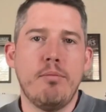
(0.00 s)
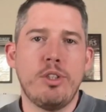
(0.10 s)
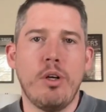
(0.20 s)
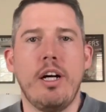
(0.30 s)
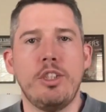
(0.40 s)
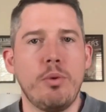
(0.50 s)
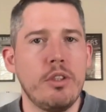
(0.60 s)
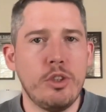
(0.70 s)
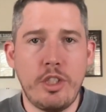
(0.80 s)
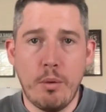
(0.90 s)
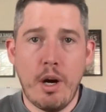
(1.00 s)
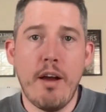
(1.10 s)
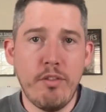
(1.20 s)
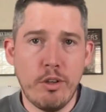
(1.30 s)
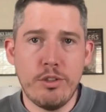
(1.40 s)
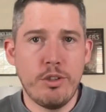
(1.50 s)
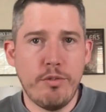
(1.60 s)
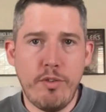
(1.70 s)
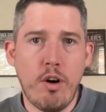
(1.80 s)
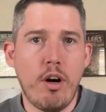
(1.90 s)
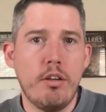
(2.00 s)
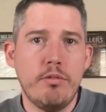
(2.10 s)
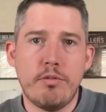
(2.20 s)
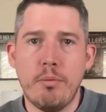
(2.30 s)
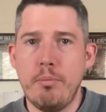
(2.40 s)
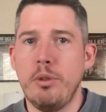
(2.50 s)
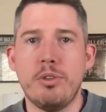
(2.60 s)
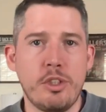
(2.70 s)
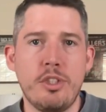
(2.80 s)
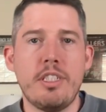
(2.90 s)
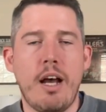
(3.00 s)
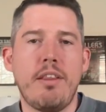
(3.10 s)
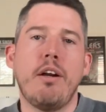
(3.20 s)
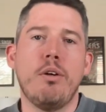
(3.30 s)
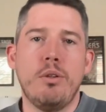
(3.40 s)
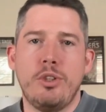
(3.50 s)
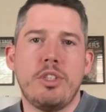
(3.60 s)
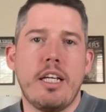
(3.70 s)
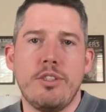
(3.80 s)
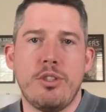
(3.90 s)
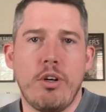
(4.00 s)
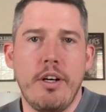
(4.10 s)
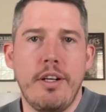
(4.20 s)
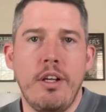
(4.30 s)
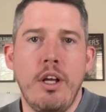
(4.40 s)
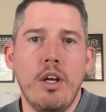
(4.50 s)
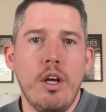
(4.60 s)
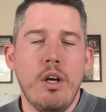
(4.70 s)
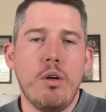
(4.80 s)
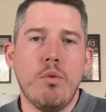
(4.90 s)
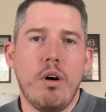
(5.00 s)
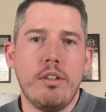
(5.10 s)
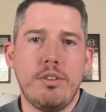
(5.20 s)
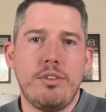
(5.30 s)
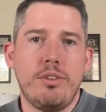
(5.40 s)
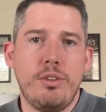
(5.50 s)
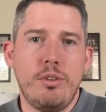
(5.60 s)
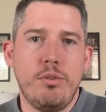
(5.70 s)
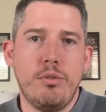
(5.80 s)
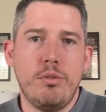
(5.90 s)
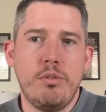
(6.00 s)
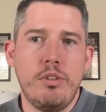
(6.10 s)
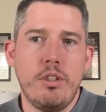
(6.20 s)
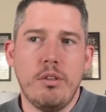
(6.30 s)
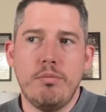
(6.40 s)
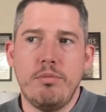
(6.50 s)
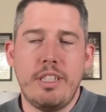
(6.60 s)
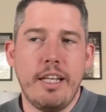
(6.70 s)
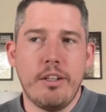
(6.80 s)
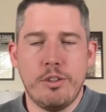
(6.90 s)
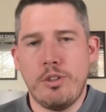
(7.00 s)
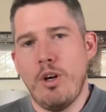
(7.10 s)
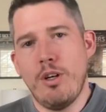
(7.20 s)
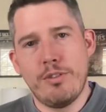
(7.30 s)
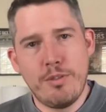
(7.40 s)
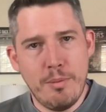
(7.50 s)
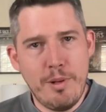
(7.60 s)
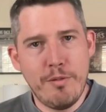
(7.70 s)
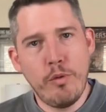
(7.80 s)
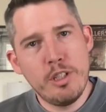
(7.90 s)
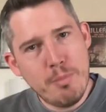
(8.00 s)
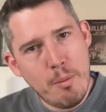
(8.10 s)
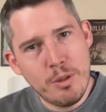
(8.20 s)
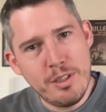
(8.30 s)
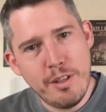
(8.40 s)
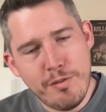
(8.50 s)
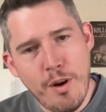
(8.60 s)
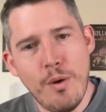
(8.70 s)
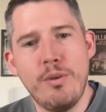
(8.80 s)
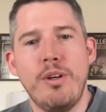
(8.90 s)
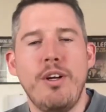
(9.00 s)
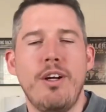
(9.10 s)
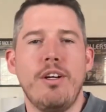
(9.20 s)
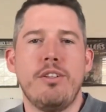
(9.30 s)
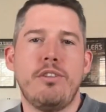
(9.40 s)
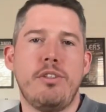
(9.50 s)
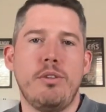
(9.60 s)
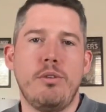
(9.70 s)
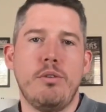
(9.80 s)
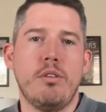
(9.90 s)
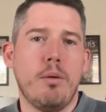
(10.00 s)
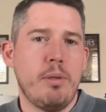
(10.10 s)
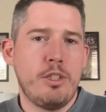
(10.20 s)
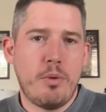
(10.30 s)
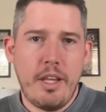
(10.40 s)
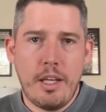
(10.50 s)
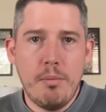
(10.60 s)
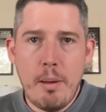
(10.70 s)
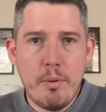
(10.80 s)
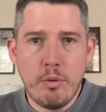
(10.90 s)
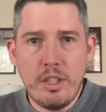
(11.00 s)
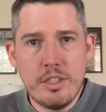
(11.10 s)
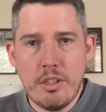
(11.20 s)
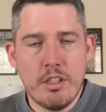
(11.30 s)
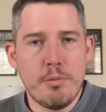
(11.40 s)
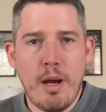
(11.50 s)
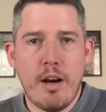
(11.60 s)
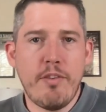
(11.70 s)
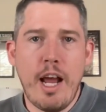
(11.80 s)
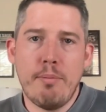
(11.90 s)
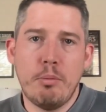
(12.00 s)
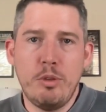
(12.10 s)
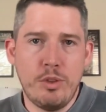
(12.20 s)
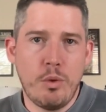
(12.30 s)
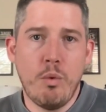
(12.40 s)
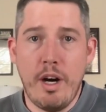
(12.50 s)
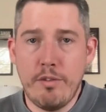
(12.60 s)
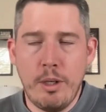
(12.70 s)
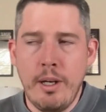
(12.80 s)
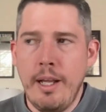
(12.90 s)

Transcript: So I just wanted to share what I've learned so far from musicians out there who are just getting started, who want to, take their songs from their voice memos in their phone to a place where they can maybe release it on Spotify, Apple Music, whatever.